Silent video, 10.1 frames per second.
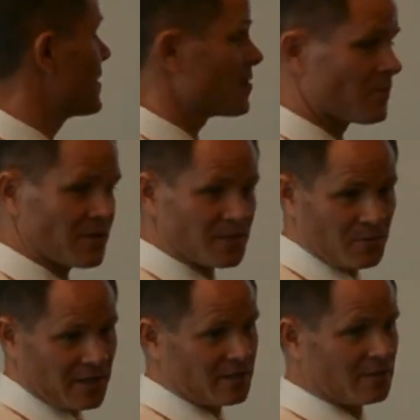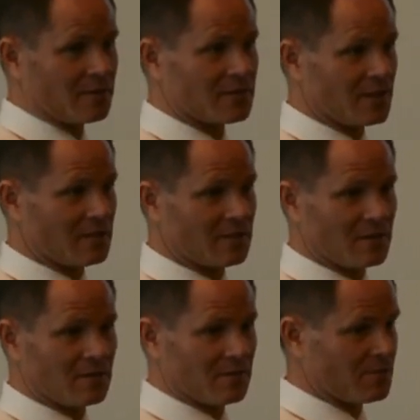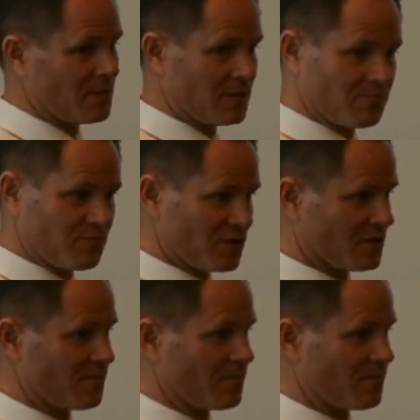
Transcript: Someone that's brand new, like Darren here, would be just